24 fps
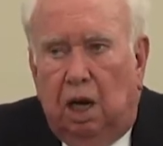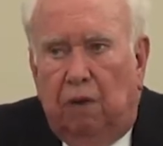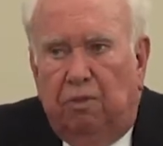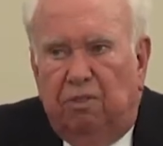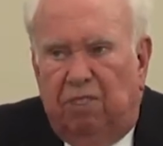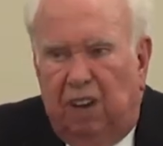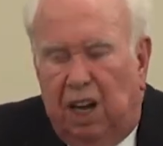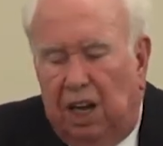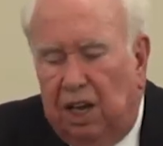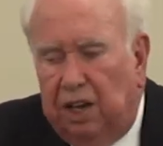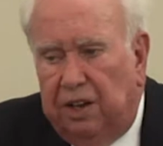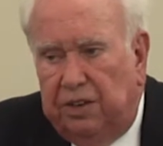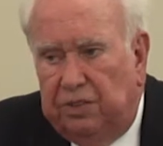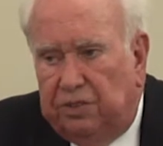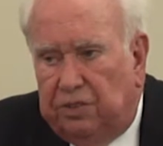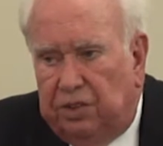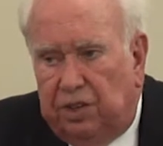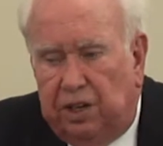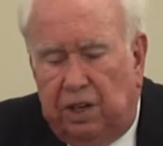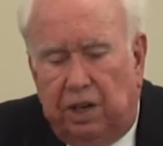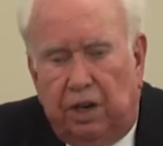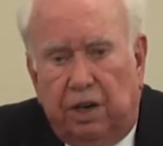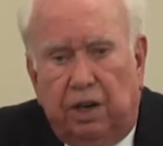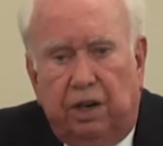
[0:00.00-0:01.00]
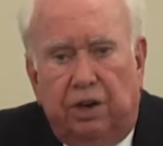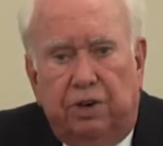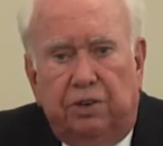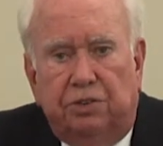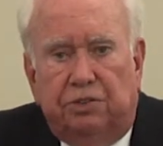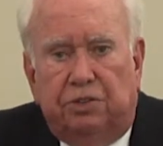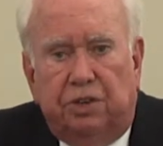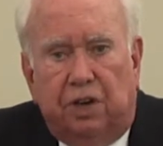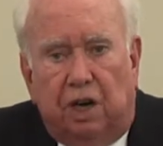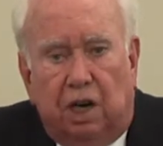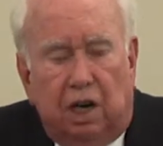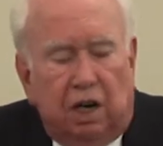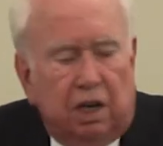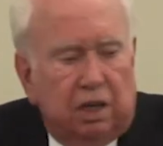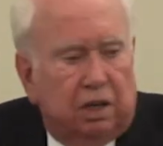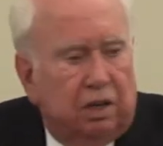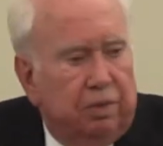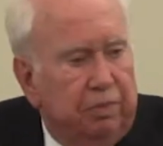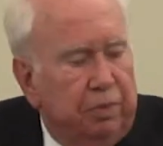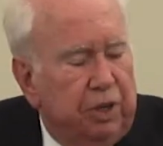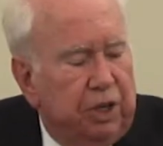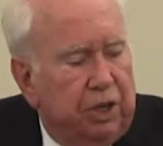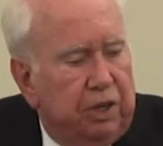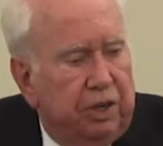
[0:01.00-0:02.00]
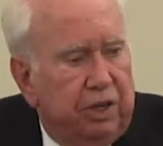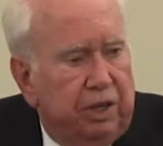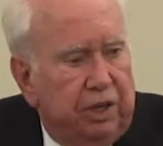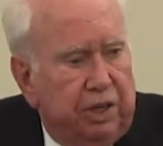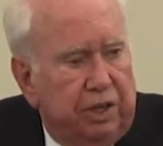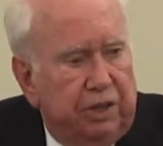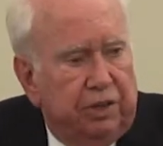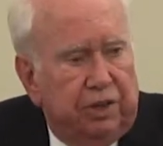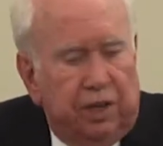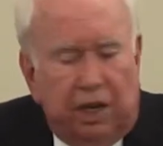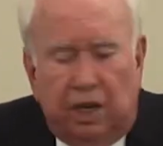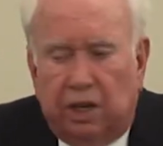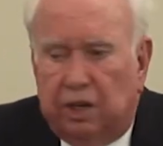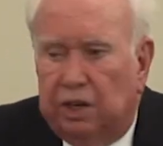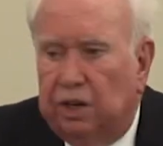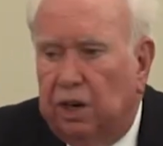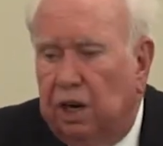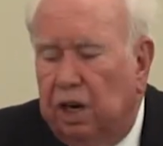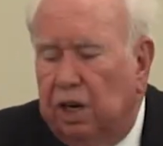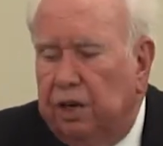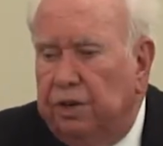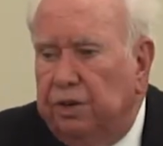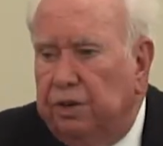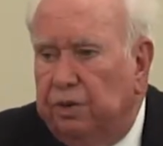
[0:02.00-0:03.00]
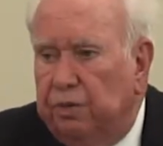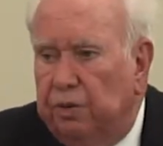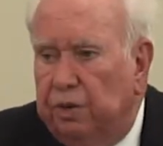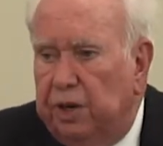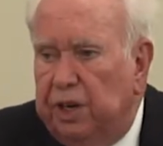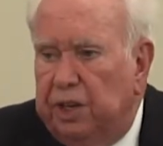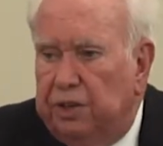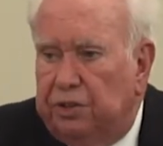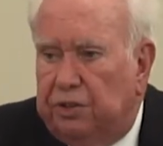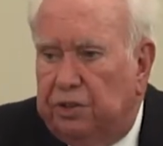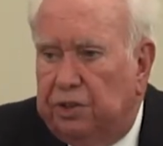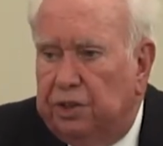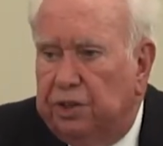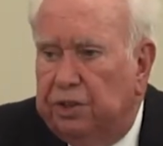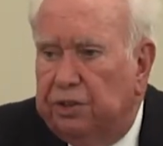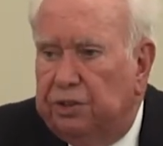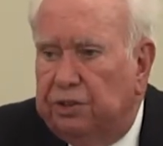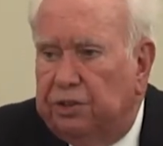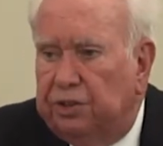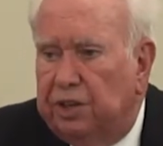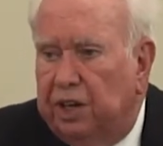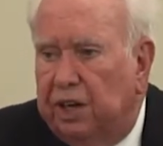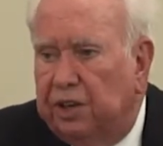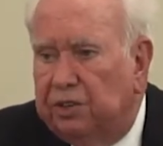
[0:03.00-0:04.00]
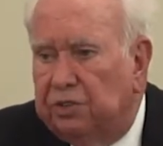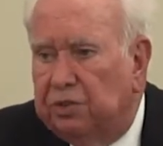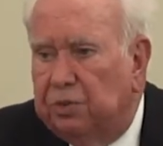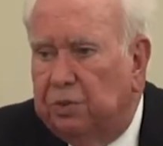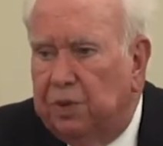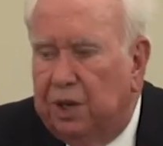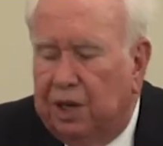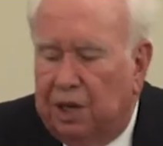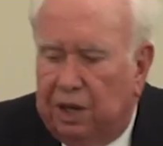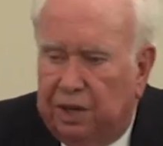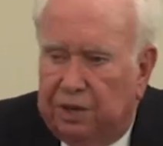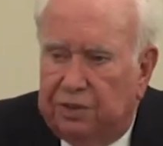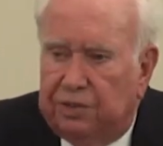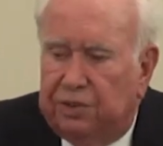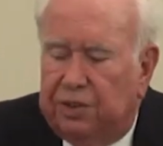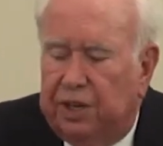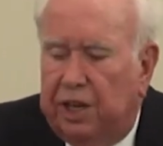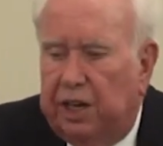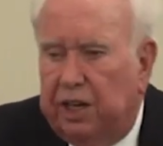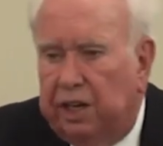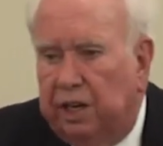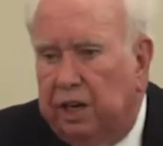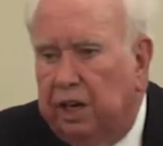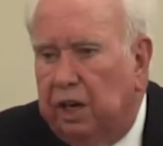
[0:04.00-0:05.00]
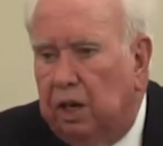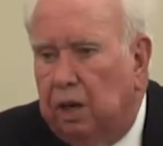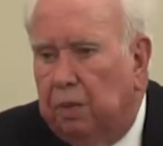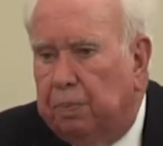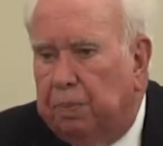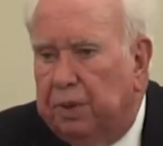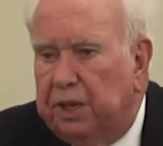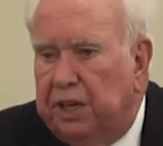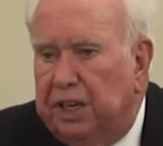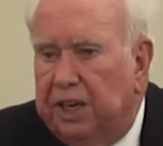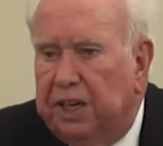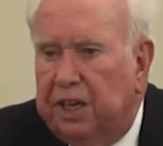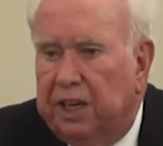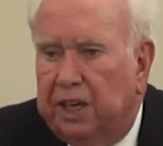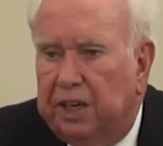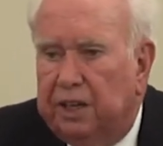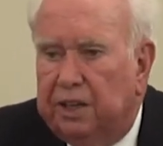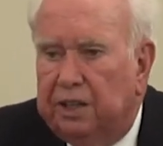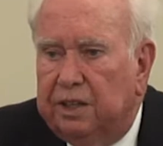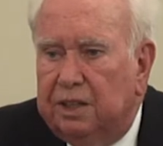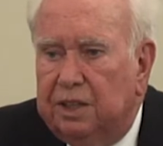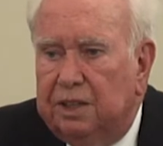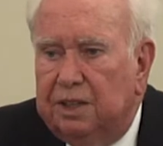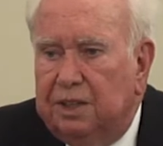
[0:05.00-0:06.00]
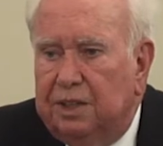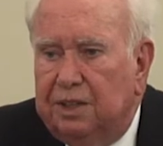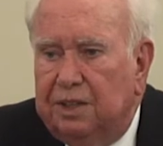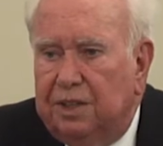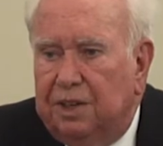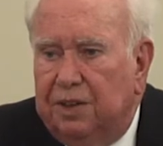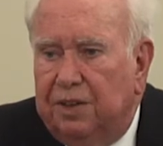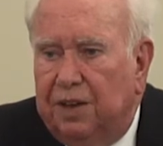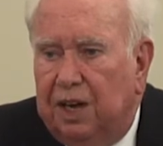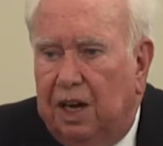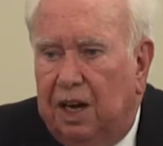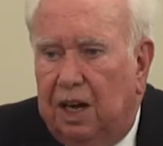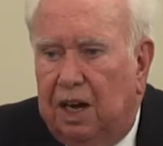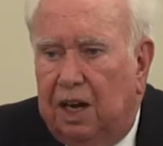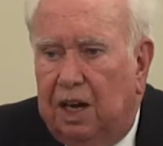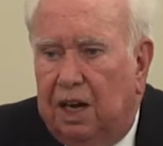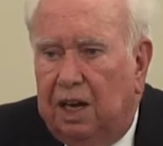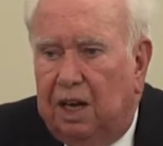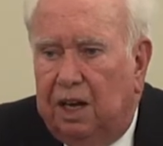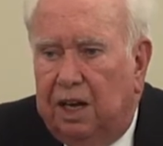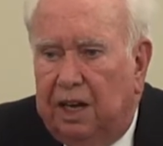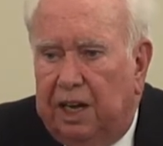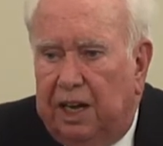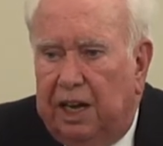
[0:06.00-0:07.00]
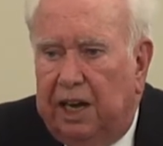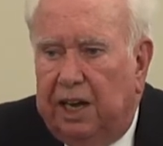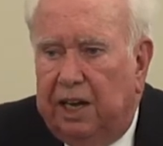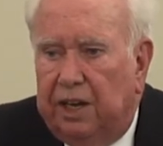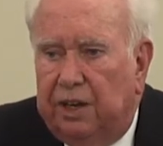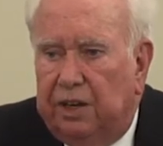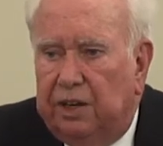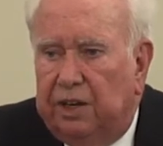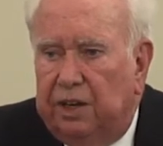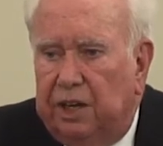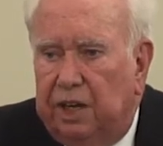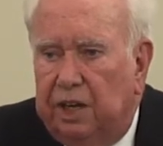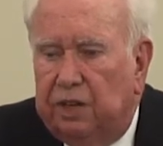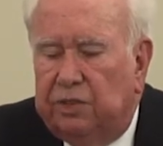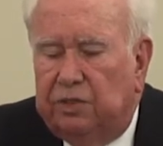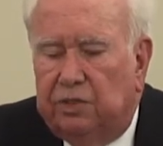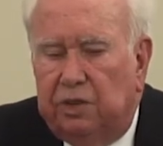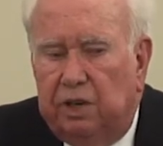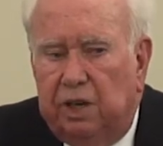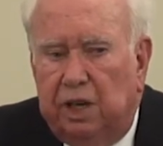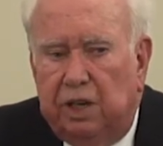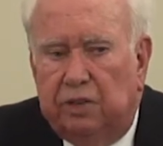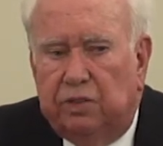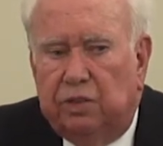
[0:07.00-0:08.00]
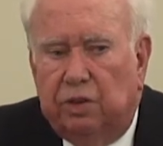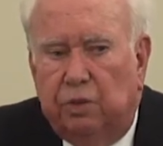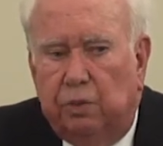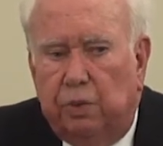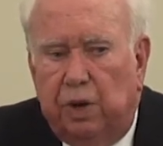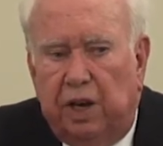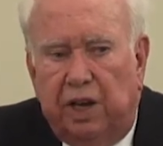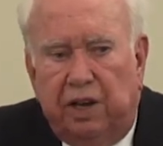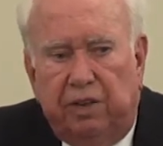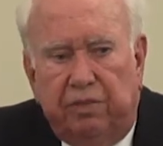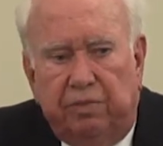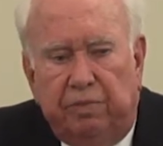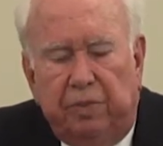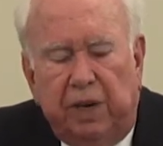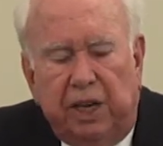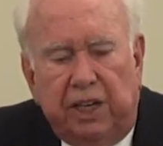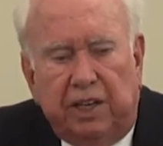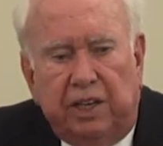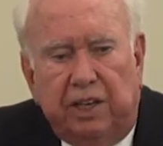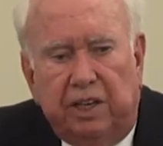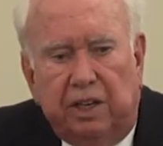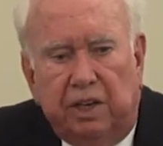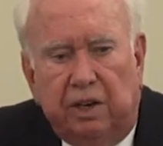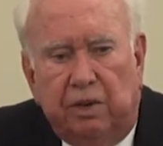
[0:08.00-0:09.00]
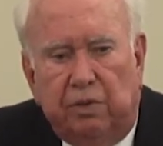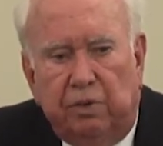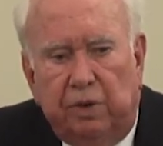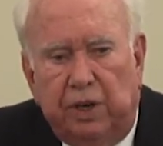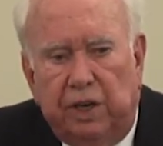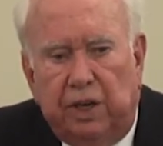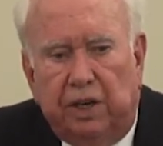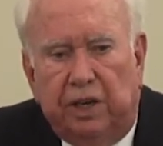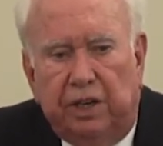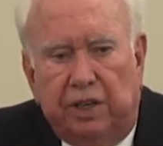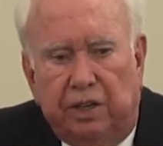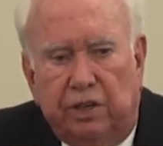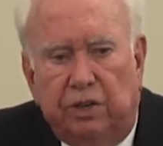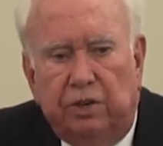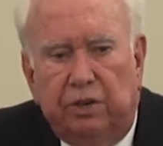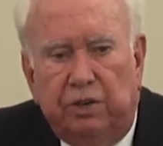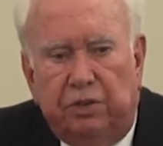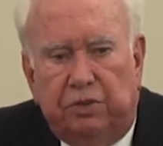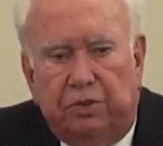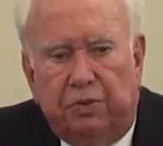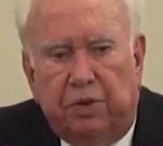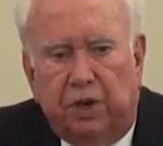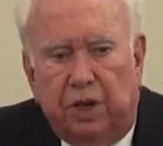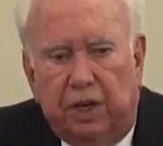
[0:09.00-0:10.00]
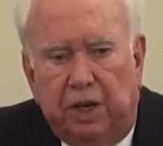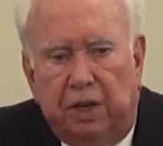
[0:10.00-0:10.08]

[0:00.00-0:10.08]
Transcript: volunteers are a community that a garden reaches as well as they help it. And it's a way of making a really useful